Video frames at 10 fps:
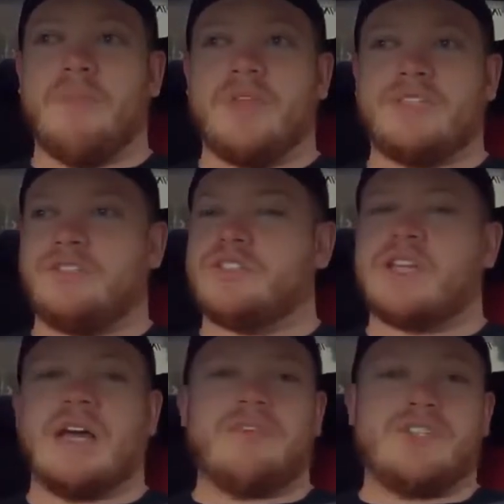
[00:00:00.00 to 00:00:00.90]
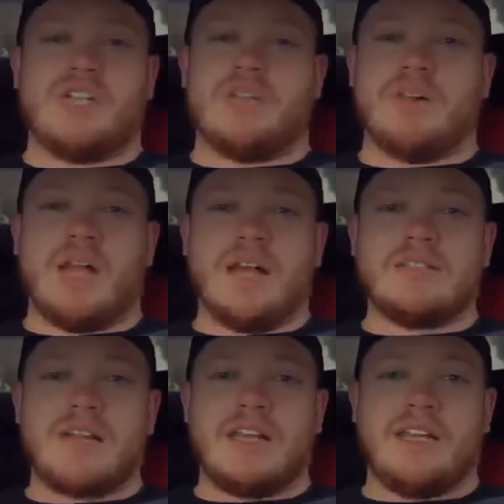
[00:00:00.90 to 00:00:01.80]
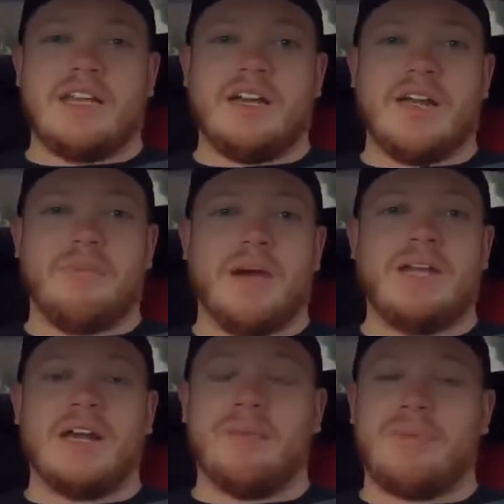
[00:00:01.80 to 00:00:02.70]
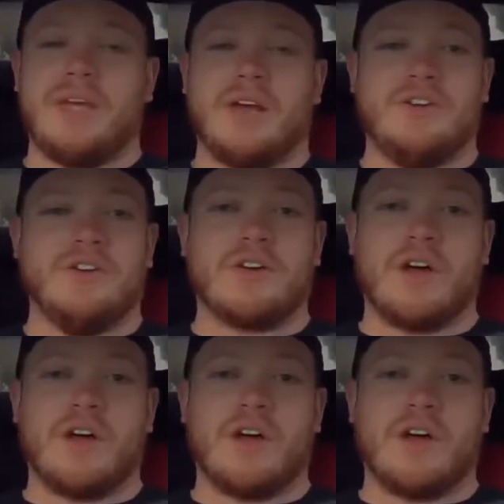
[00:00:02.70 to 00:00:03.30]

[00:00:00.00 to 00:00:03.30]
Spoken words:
This is just kind of a generalized idea. It might not be on your